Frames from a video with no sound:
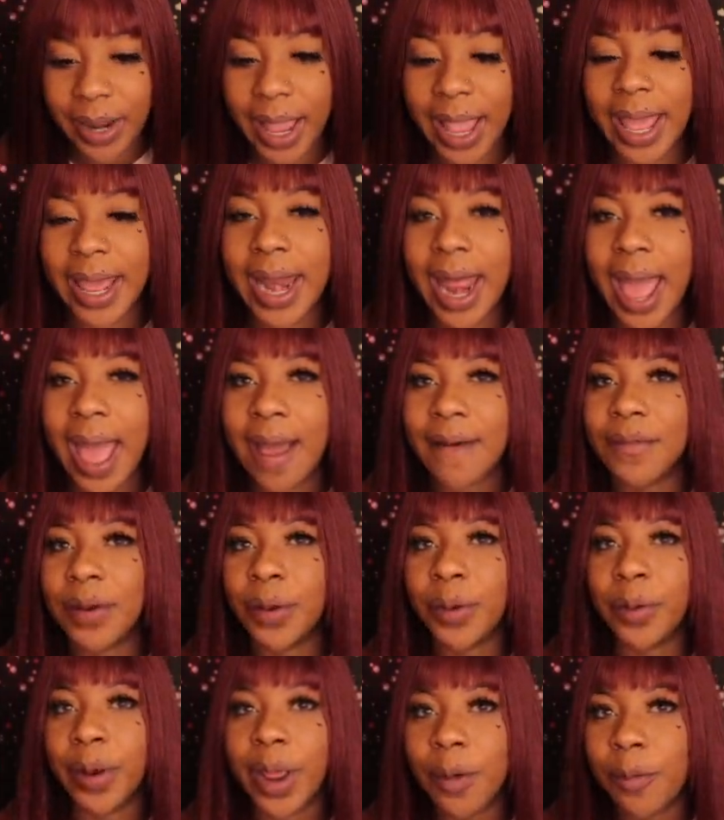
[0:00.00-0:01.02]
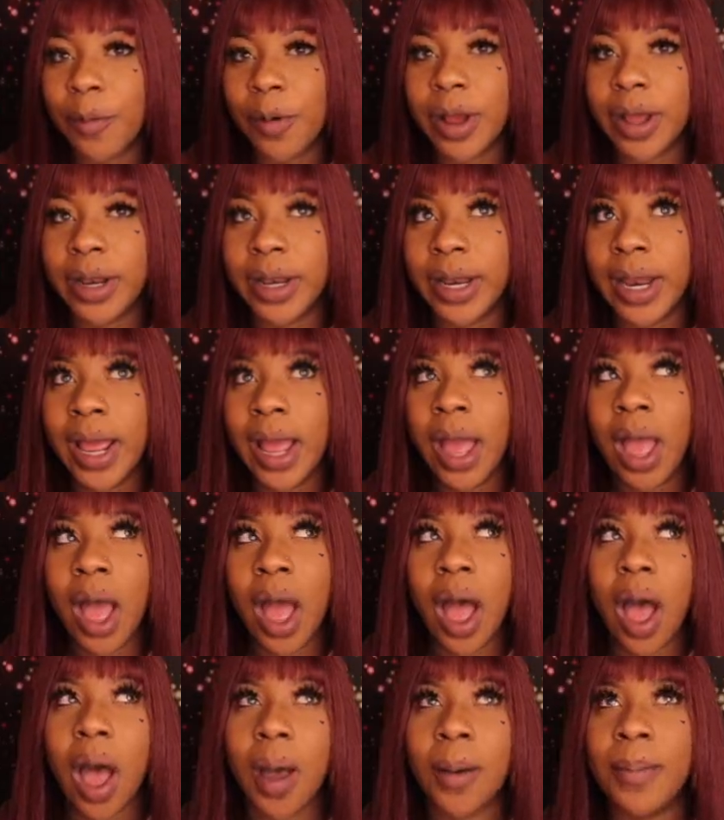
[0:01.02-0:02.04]
And I have a gray one,
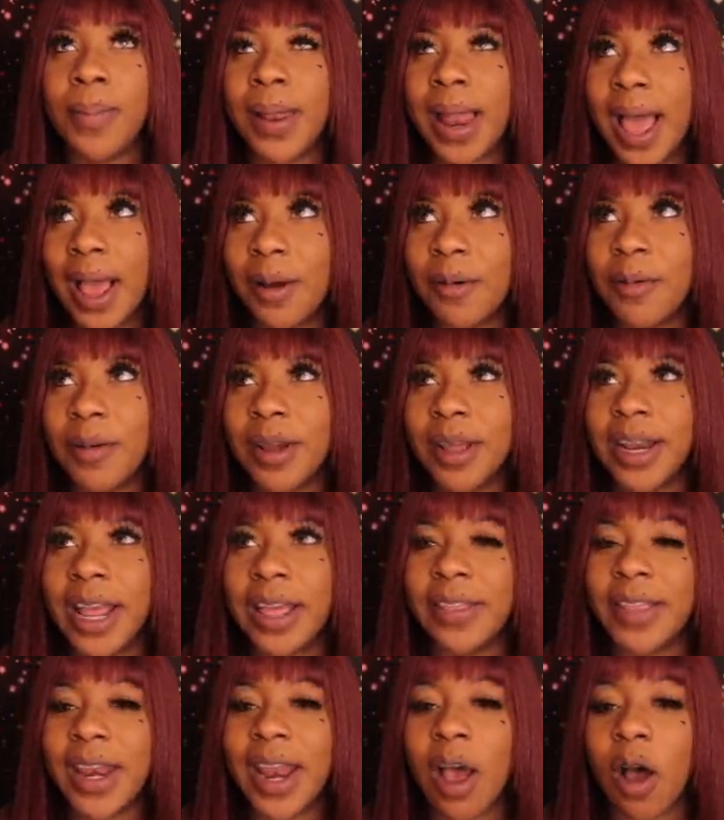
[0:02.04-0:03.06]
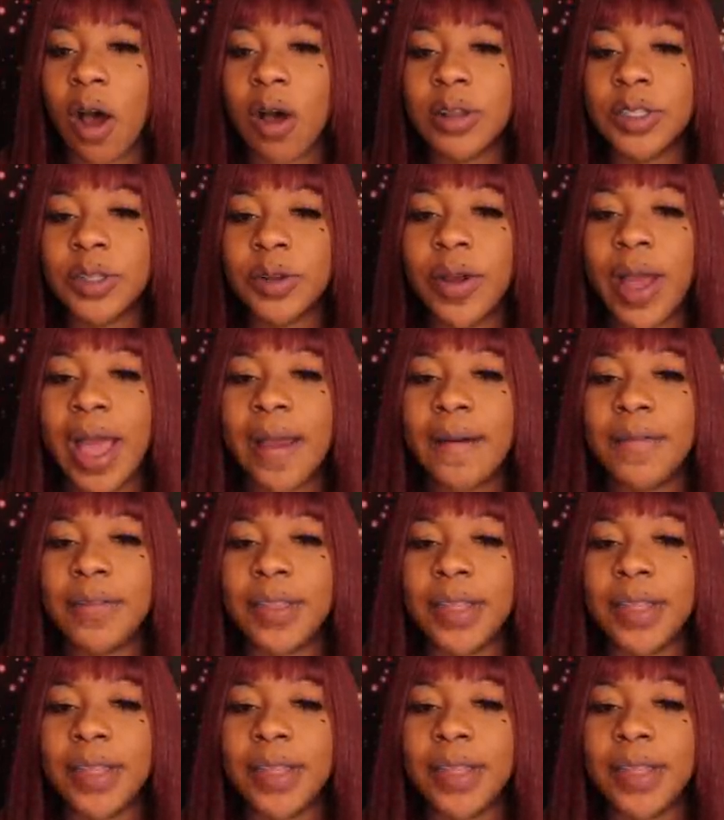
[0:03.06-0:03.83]
a black one, and then I also have